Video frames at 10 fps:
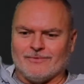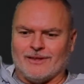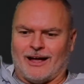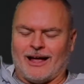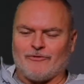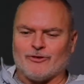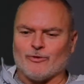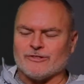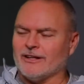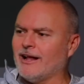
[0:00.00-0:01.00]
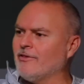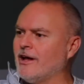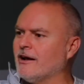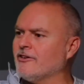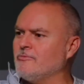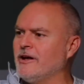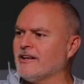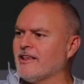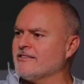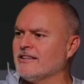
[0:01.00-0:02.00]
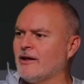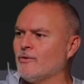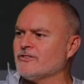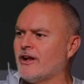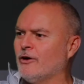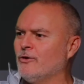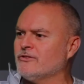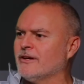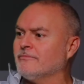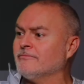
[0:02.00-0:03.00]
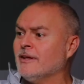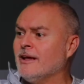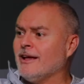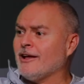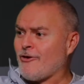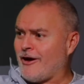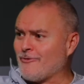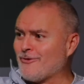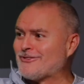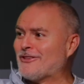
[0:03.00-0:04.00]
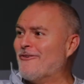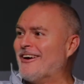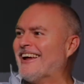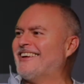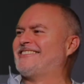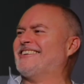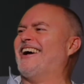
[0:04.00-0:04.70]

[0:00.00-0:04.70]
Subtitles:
have to also love the English media. They said there was no loser. Cricket was the winners.